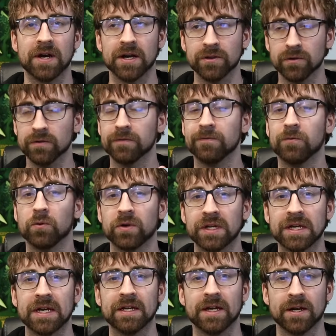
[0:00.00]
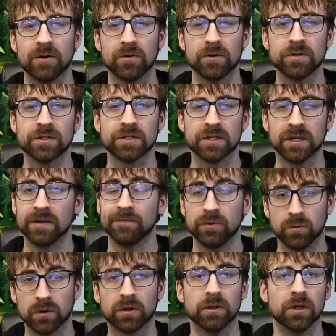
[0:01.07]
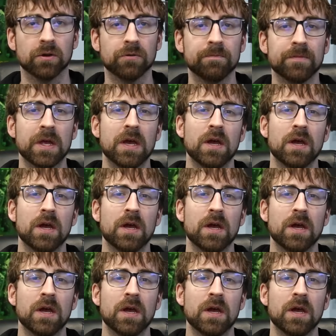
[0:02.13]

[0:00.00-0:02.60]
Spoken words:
either 48 hours if you work alone,